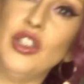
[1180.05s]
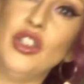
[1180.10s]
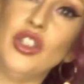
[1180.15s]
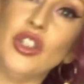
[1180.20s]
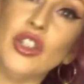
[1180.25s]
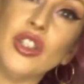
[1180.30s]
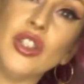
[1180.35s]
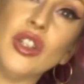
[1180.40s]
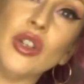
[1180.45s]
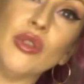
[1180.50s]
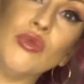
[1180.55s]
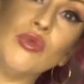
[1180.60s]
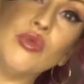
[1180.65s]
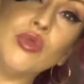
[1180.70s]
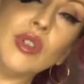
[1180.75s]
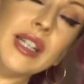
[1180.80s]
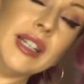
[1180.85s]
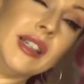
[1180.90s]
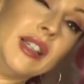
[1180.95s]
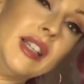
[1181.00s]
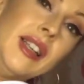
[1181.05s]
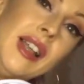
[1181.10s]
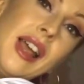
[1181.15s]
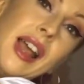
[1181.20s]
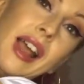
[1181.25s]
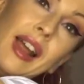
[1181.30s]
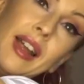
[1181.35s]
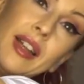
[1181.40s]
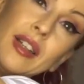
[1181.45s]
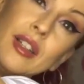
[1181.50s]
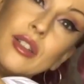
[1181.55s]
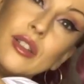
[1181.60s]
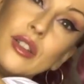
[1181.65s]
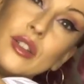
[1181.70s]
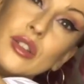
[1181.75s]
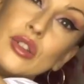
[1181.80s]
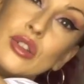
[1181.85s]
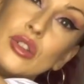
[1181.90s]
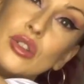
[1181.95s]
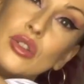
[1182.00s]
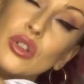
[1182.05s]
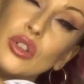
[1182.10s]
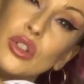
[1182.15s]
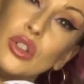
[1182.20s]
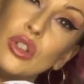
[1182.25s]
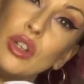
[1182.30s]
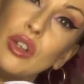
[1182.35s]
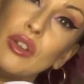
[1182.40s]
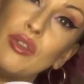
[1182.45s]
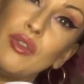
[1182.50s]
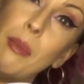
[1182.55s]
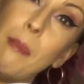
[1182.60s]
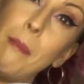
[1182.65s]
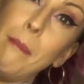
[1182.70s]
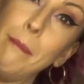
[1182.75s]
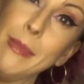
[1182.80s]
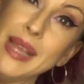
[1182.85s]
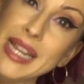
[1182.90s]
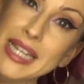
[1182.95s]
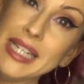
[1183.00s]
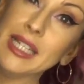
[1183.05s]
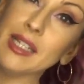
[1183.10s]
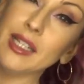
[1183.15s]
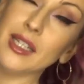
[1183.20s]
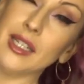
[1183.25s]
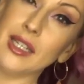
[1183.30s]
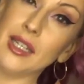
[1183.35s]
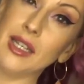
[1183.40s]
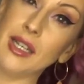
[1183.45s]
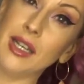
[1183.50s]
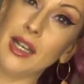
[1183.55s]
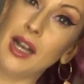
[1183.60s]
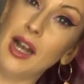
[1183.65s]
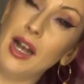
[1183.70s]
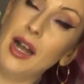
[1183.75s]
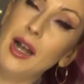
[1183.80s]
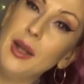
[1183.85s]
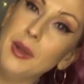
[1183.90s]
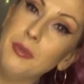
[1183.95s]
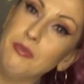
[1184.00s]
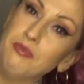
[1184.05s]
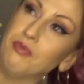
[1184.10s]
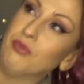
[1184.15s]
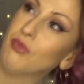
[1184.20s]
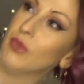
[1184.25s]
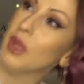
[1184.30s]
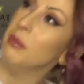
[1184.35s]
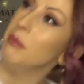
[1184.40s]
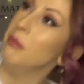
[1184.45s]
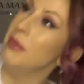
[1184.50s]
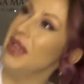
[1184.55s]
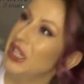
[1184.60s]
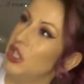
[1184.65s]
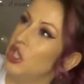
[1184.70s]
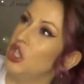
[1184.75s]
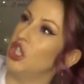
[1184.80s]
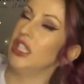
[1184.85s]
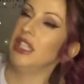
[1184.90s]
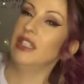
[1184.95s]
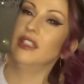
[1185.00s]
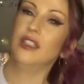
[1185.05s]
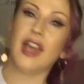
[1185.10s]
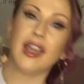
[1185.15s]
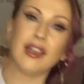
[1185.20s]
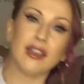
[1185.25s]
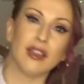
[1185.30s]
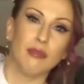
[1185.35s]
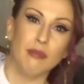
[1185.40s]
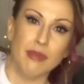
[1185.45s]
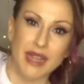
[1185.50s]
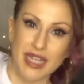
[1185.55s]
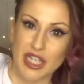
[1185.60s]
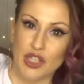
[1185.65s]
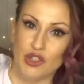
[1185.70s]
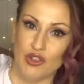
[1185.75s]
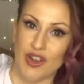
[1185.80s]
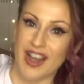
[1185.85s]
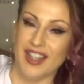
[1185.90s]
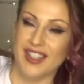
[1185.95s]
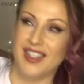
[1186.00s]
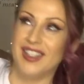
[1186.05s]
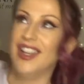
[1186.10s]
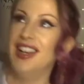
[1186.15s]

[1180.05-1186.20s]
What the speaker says: just a really nice sort of mid mid-shin length midi dress.